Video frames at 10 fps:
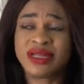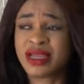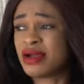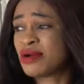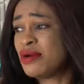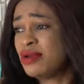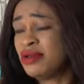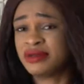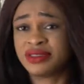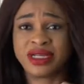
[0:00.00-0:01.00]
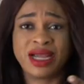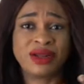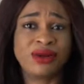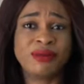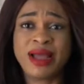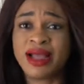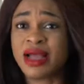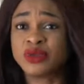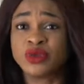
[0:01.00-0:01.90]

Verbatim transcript: They can call you, chat up, hang out